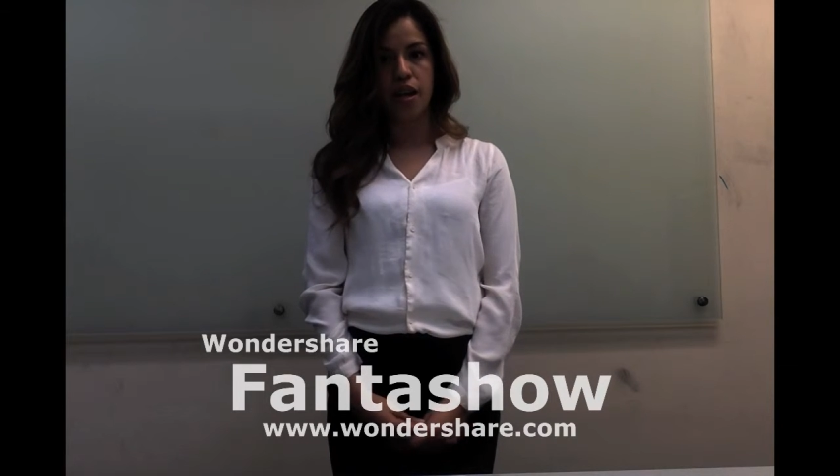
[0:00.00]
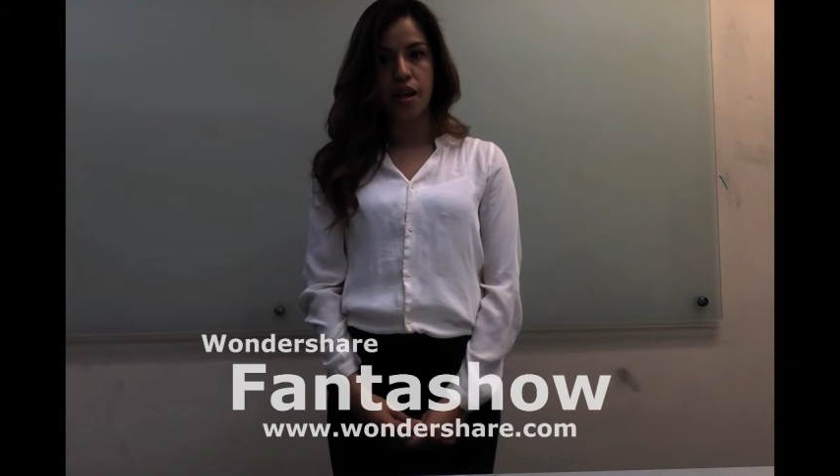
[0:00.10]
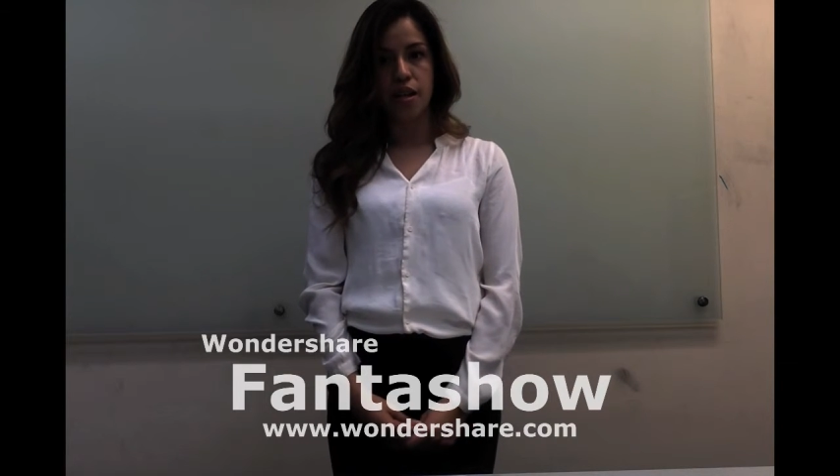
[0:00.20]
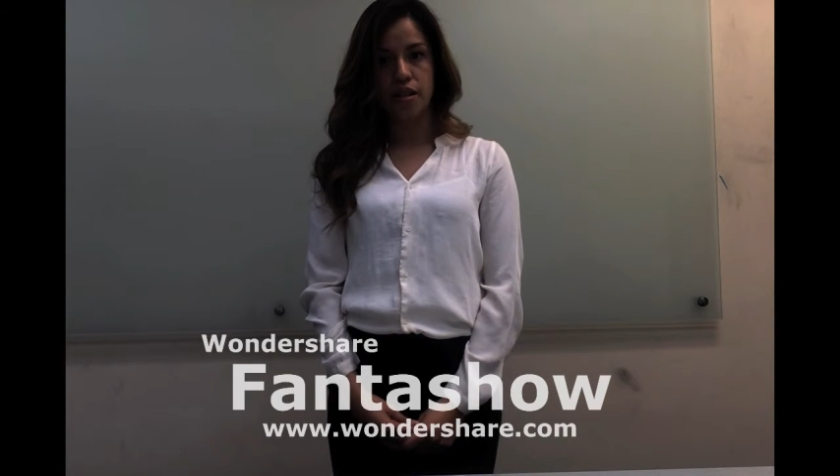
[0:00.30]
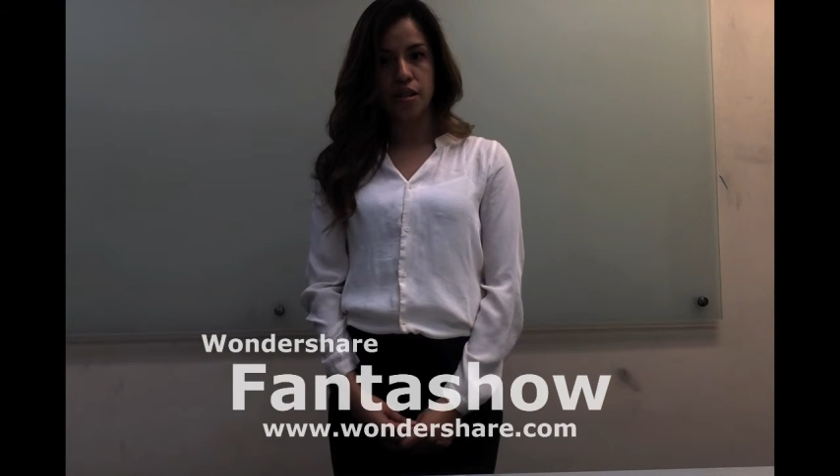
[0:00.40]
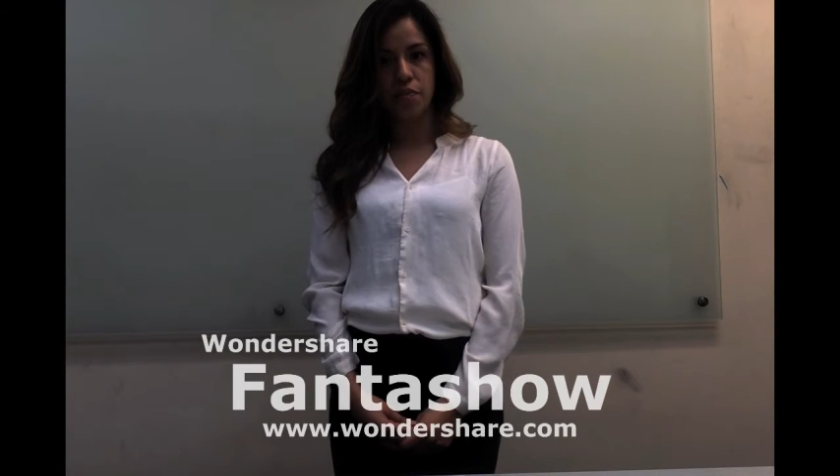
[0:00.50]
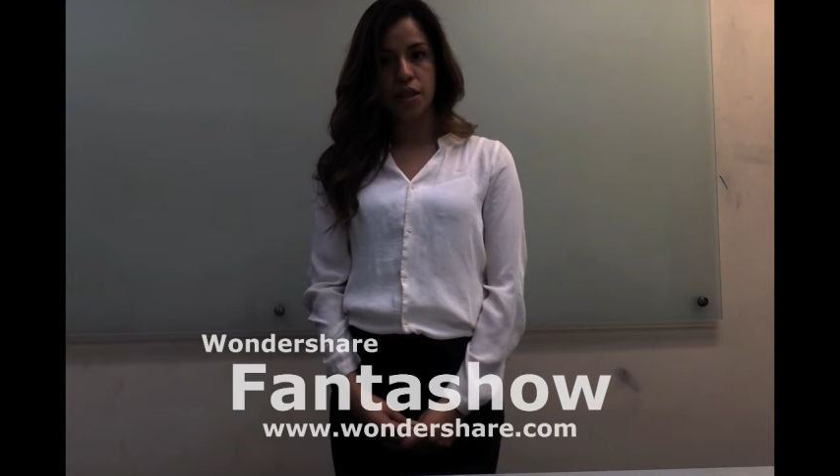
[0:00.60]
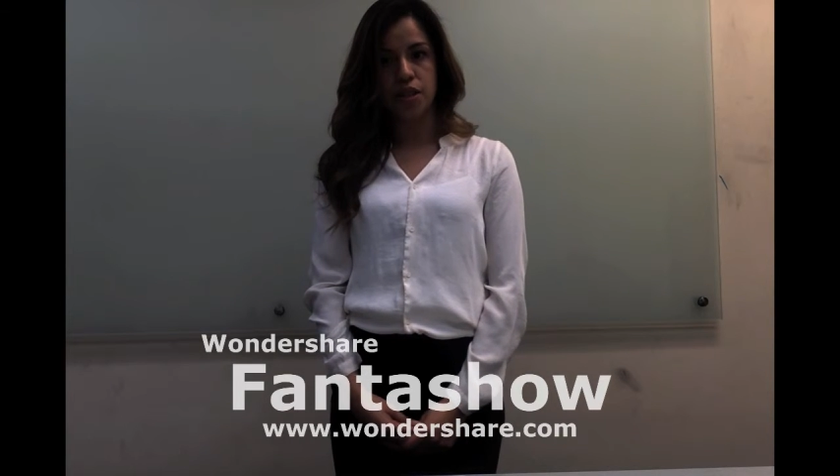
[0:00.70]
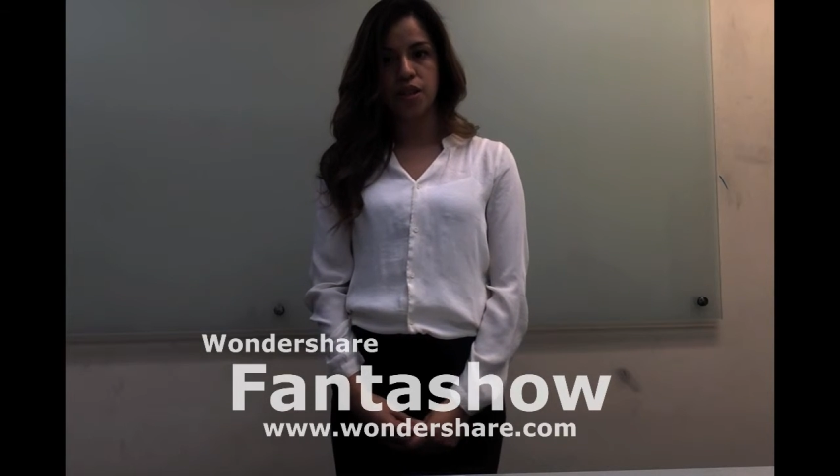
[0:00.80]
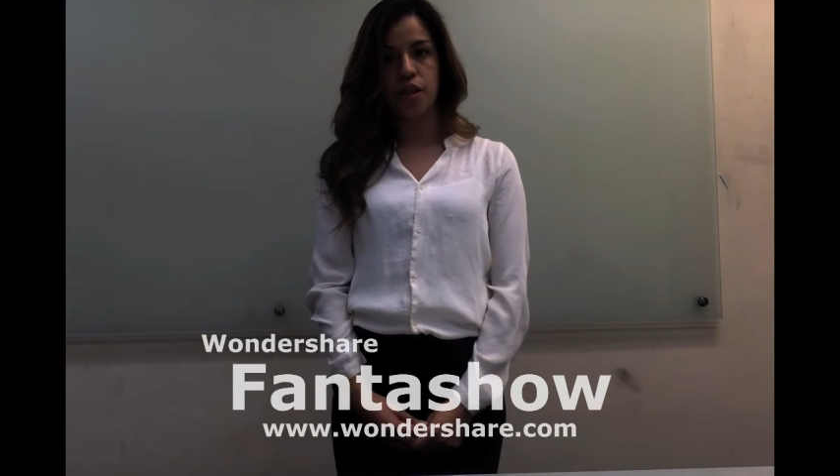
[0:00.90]
It is the
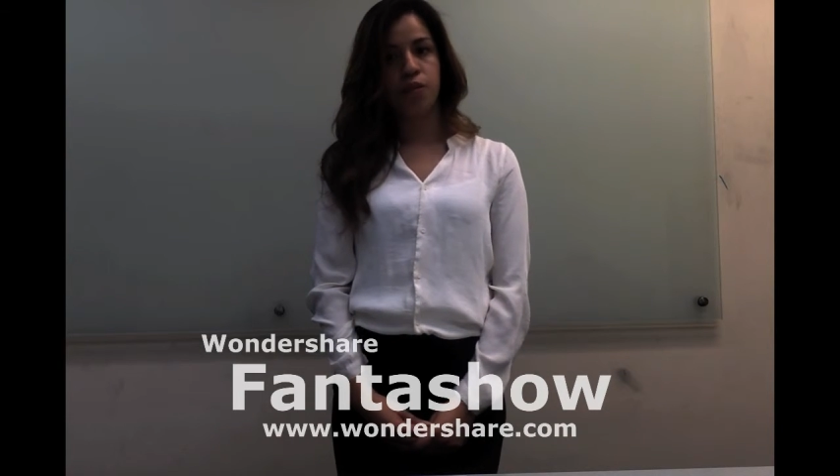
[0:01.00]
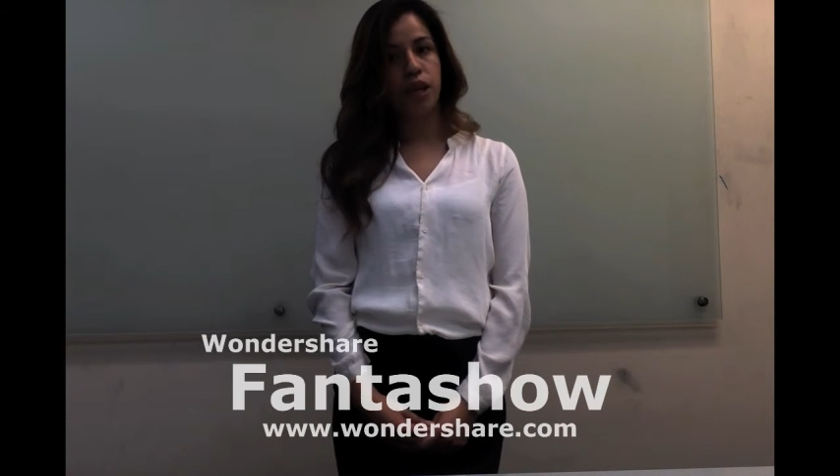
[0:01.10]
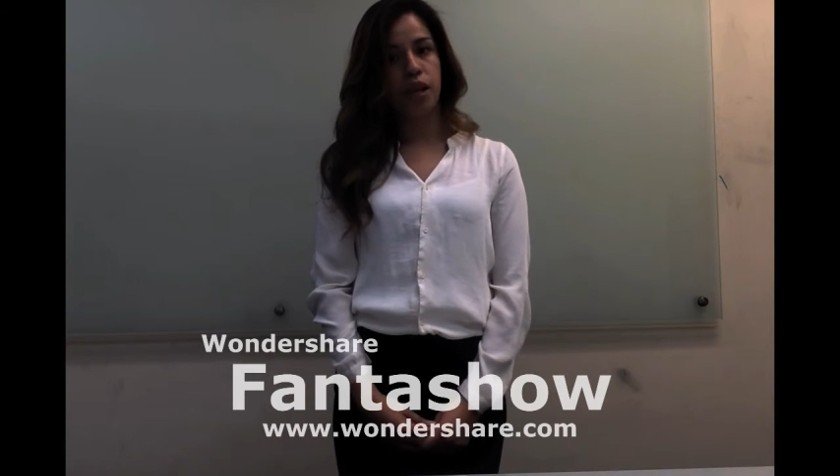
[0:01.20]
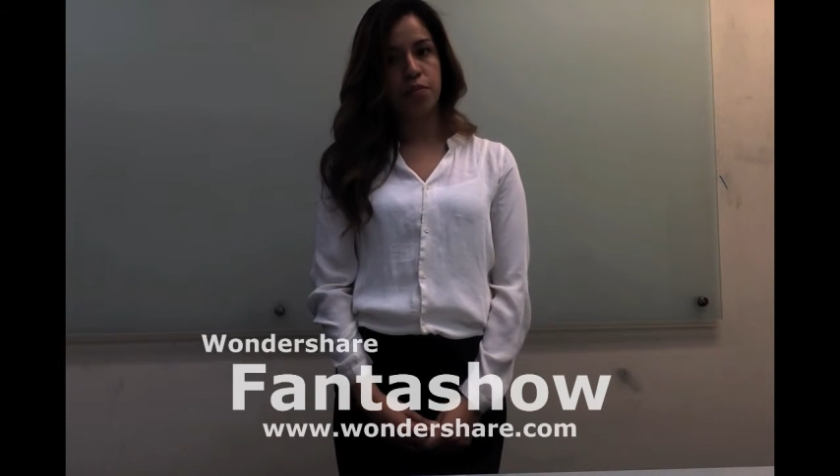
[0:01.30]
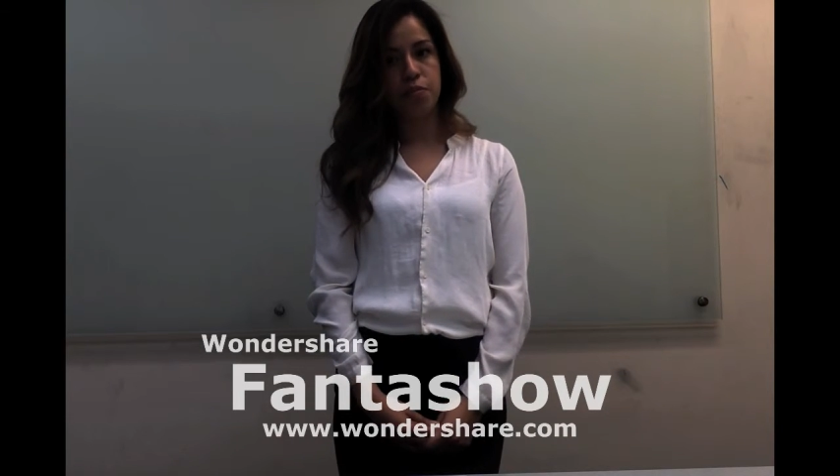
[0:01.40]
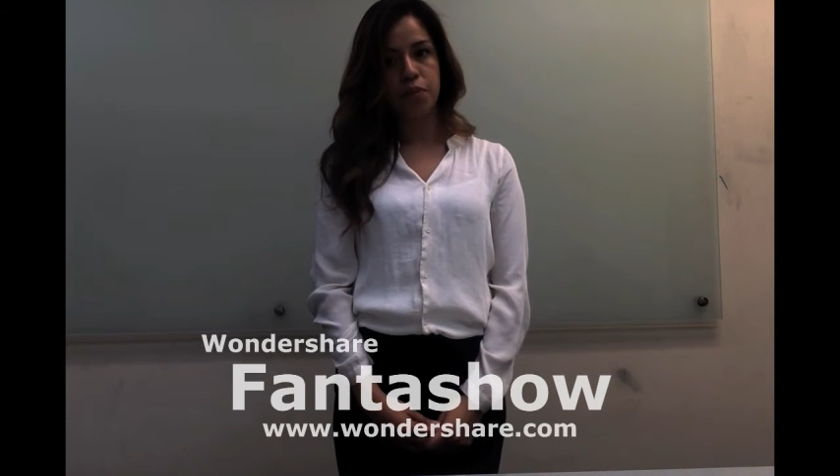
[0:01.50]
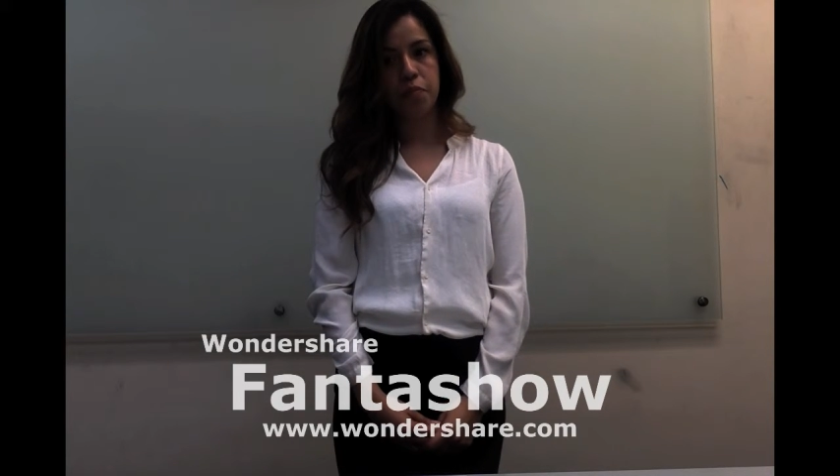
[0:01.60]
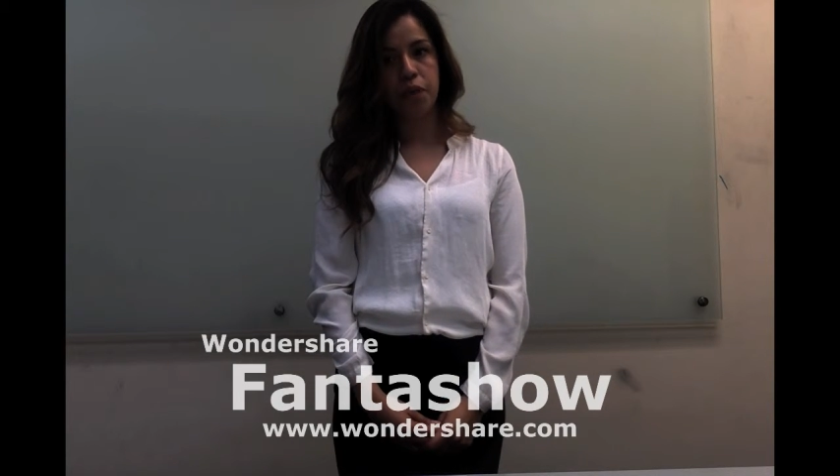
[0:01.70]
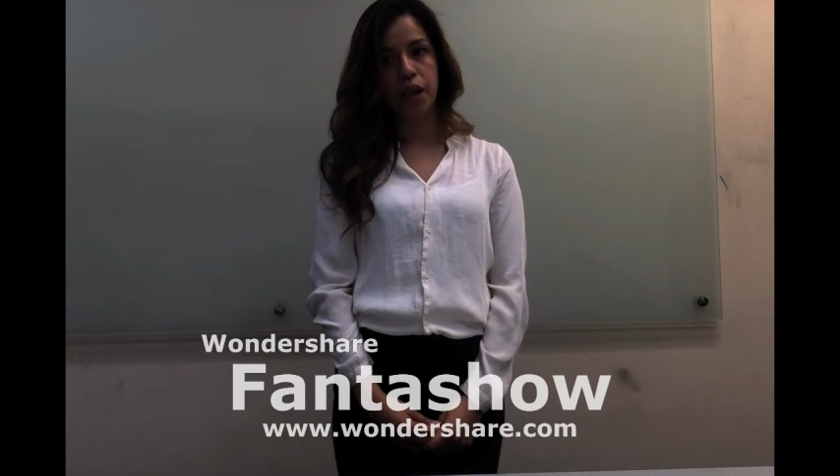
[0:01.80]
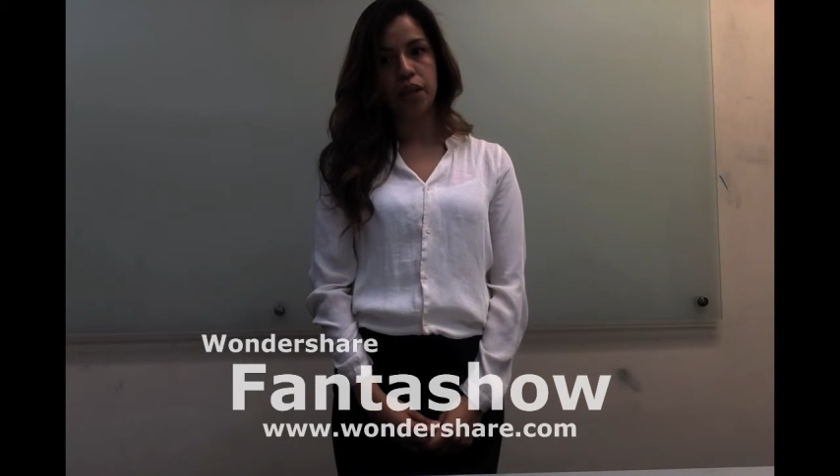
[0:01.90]
budget that would have been prepared